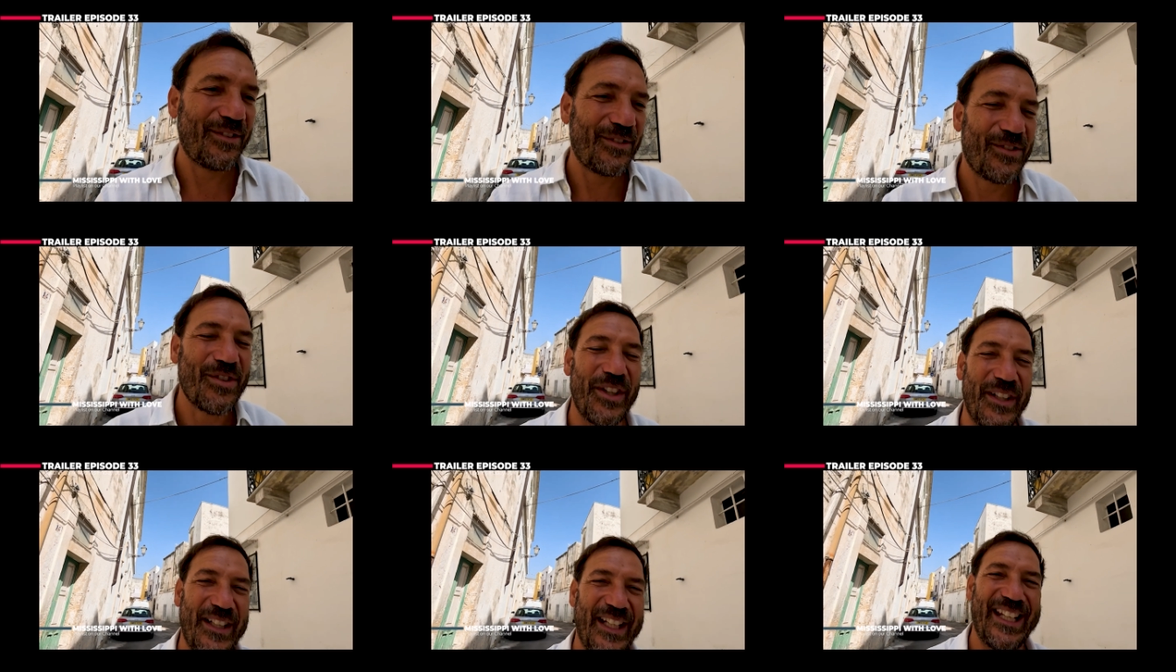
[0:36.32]

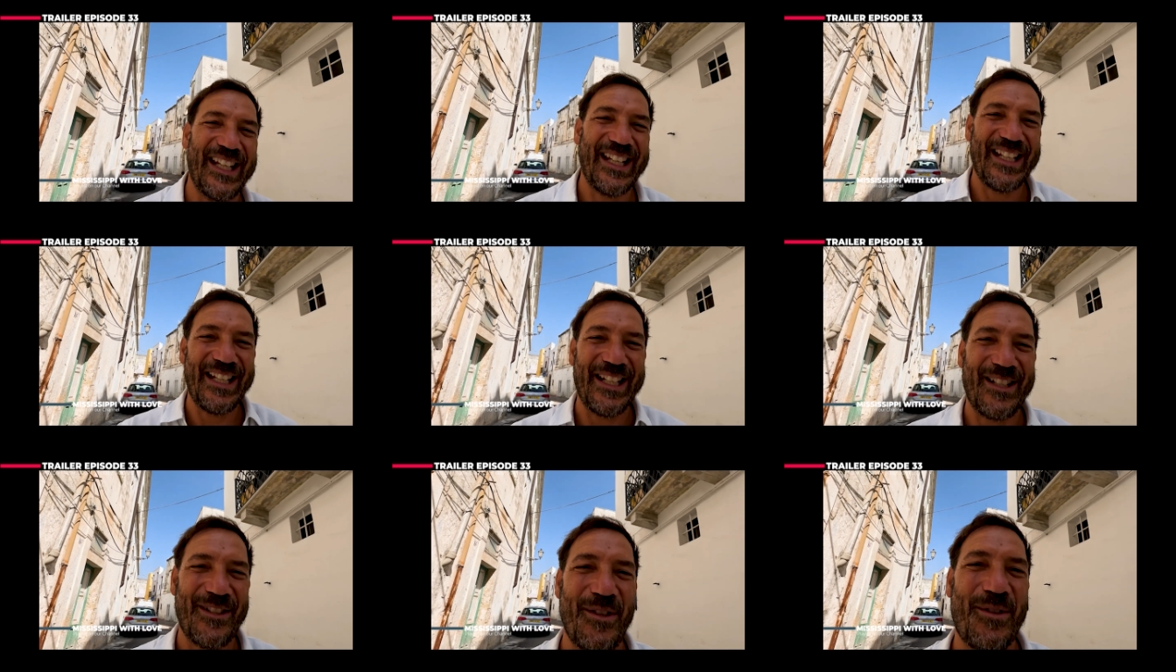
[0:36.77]
turning it
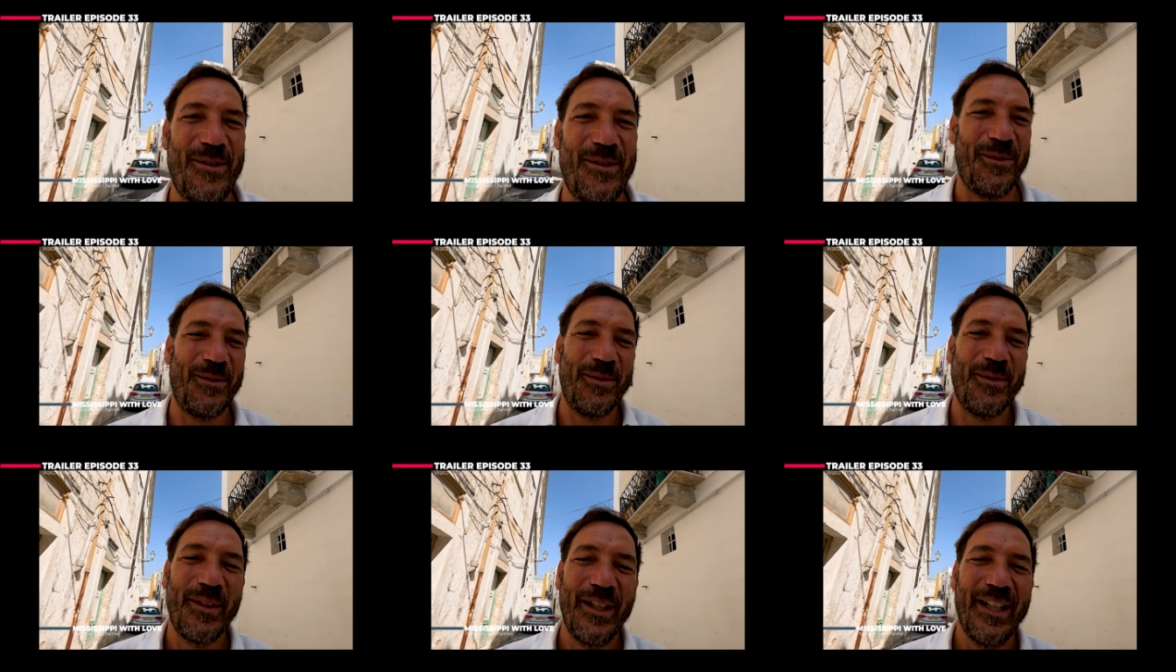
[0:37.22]

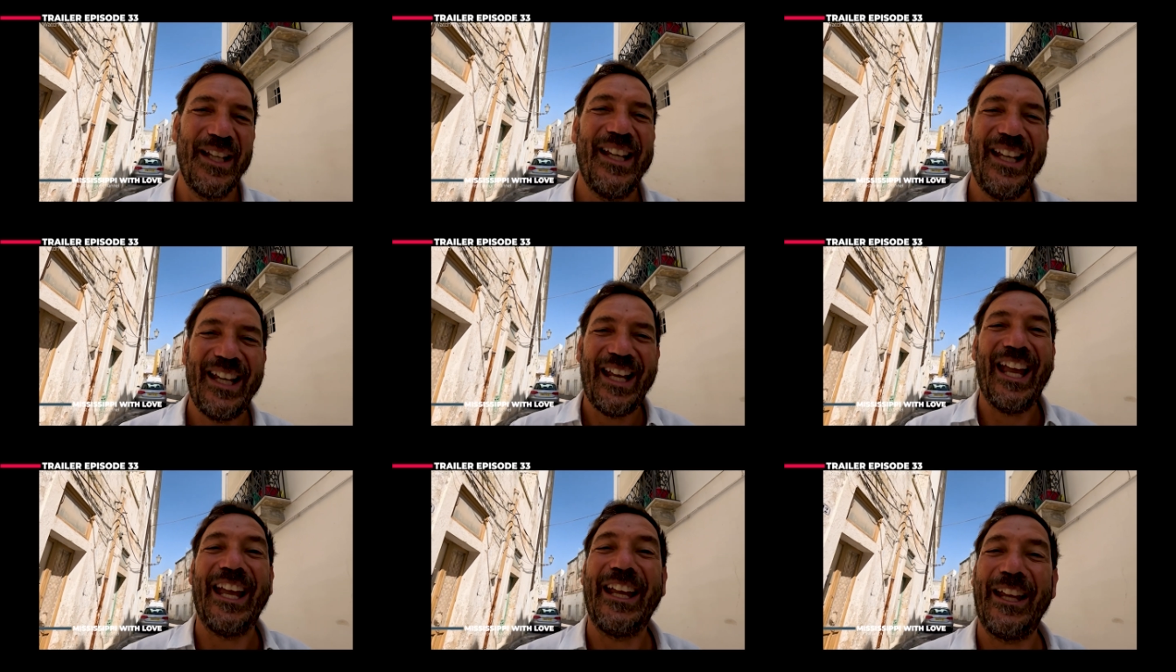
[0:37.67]
into
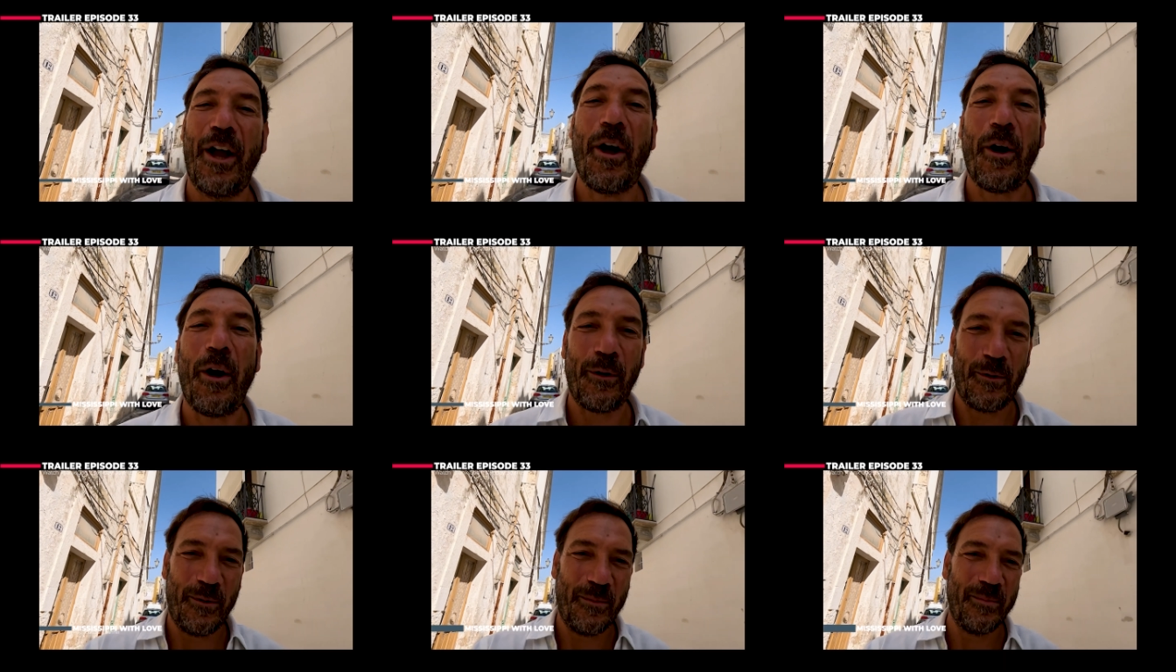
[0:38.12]
a
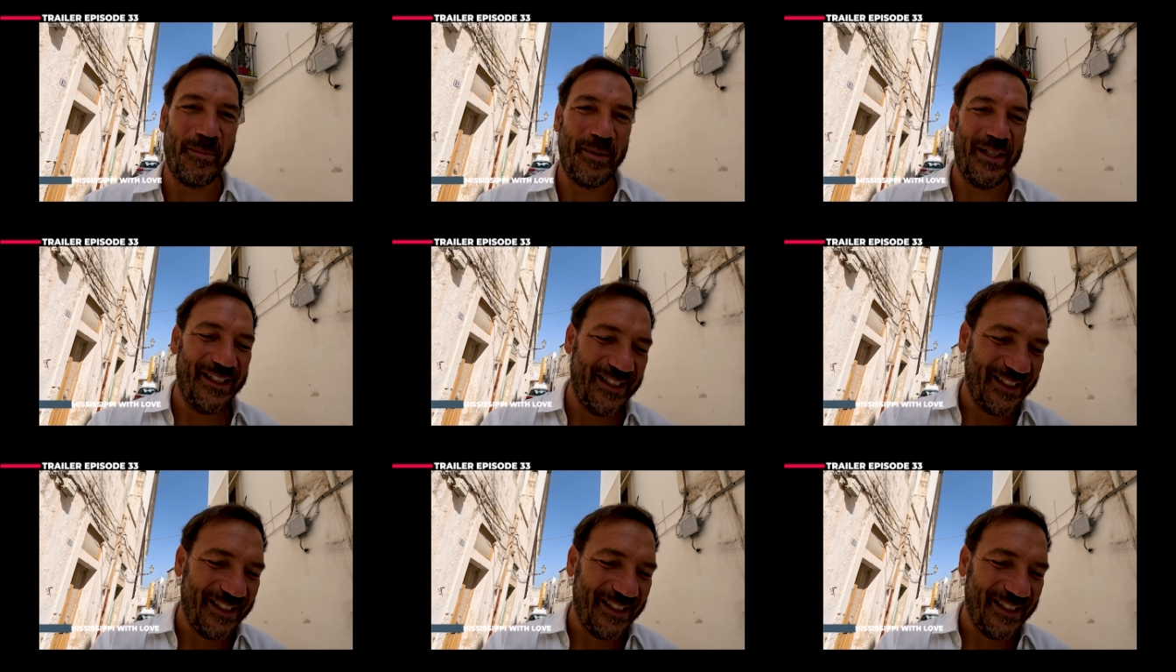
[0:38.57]
home